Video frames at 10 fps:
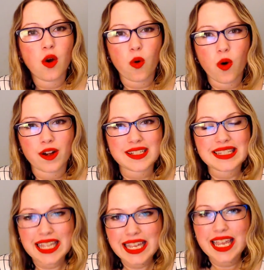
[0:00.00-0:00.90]
or
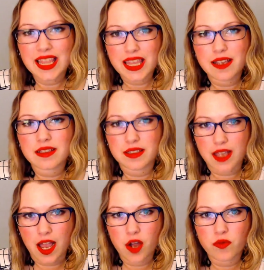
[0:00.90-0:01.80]
laying things
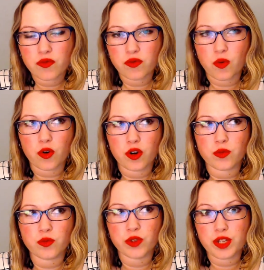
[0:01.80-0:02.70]
down for
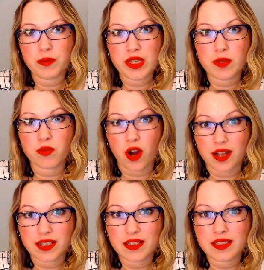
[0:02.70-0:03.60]
repeat
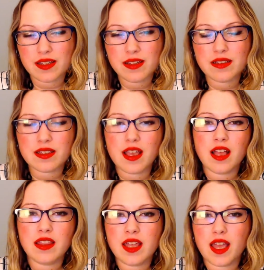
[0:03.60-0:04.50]
processes,
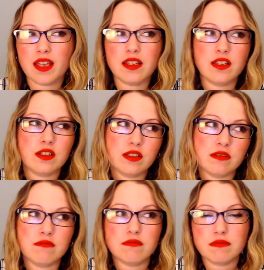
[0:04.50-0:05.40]
then
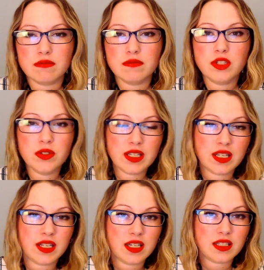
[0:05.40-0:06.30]
using
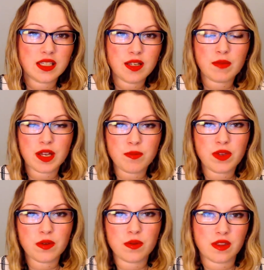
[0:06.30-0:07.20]
an ELT might be
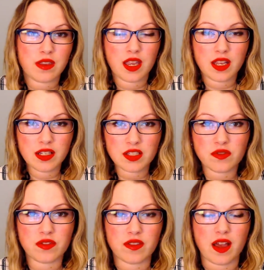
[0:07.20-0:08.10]
the answer
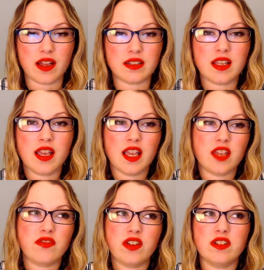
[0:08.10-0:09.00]
for that.
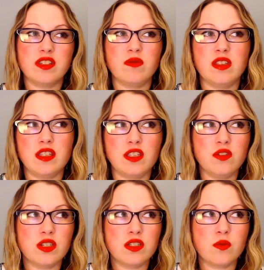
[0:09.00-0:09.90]
If there is something that you
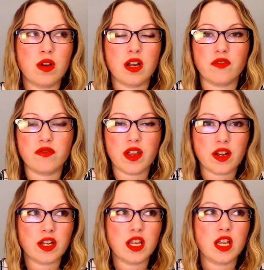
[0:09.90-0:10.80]
just want a
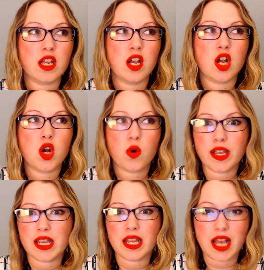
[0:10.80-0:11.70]
very
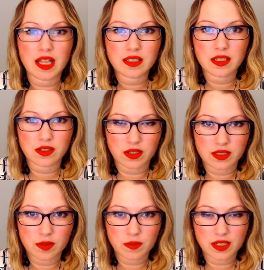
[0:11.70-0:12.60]
quick analysis on
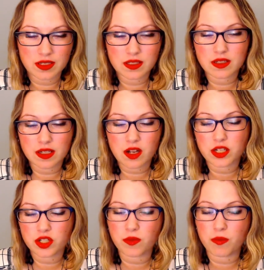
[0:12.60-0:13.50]
something, it's going to
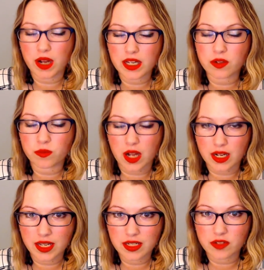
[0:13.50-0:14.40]
cost you money to run
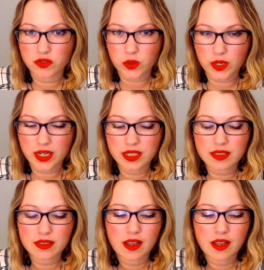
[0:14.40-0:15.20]
it, of course,